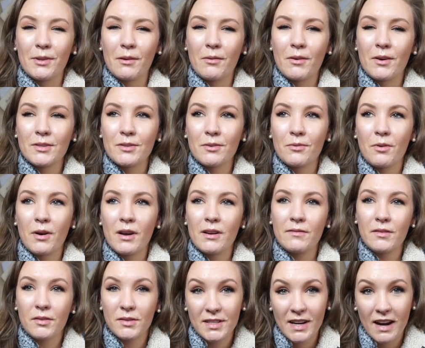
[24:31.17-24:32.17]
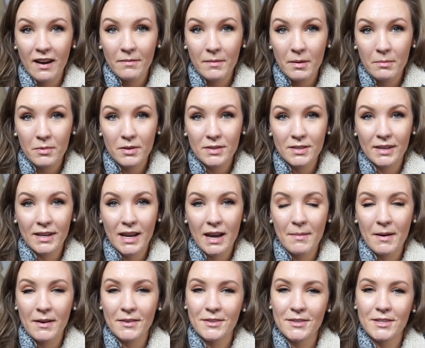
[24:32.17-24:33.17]
There were also quite a few staff members that
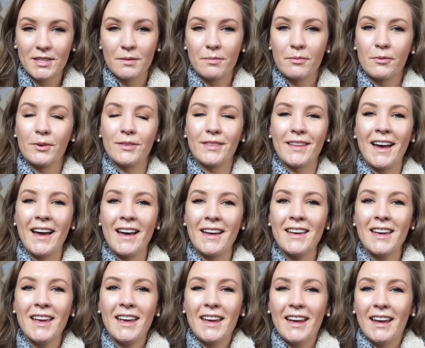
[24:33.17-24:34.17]
came out to support that,